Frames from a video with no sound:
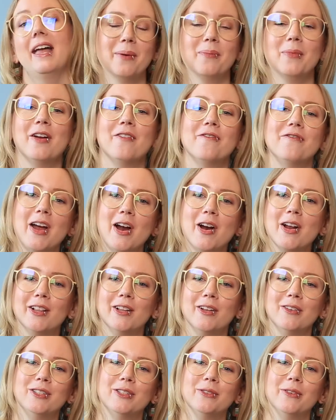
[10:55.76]
And we are very
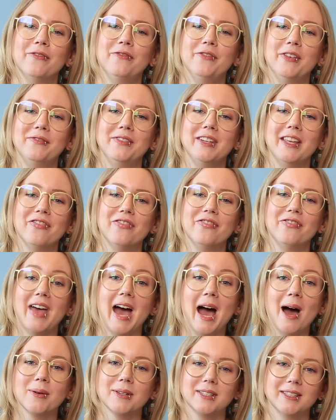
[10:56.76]
close to a
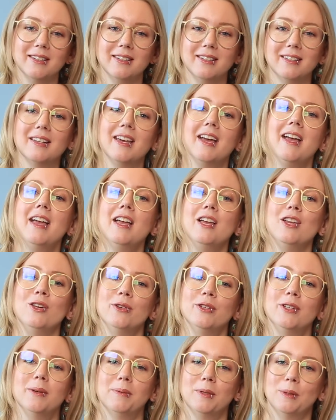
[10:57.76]
50,000
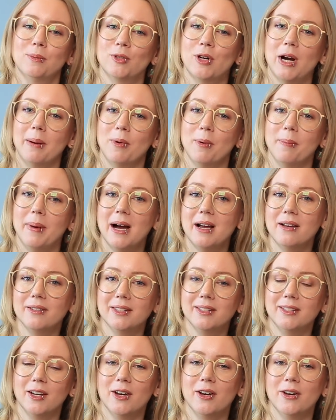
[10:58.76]
YouTube subscriber
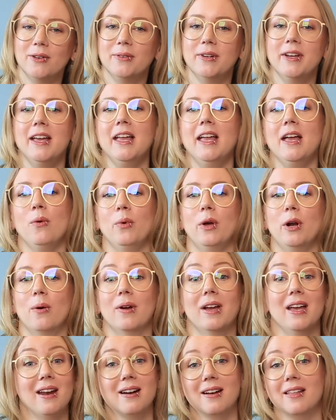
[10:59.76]
milestone. We don't get